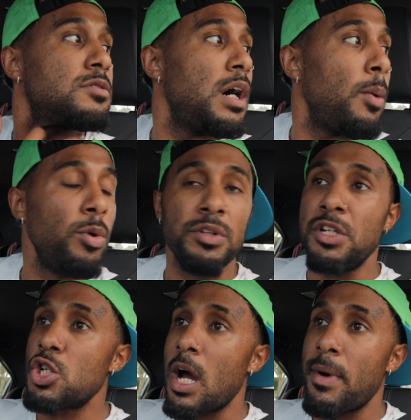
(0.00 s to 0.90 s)
to
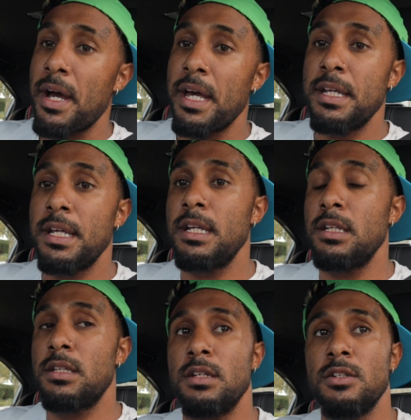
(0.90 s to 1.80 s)
try my hand at
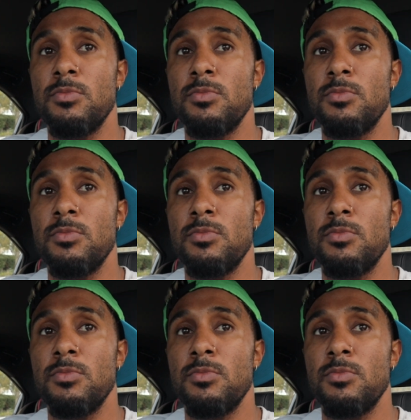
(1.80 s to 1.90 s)
anything,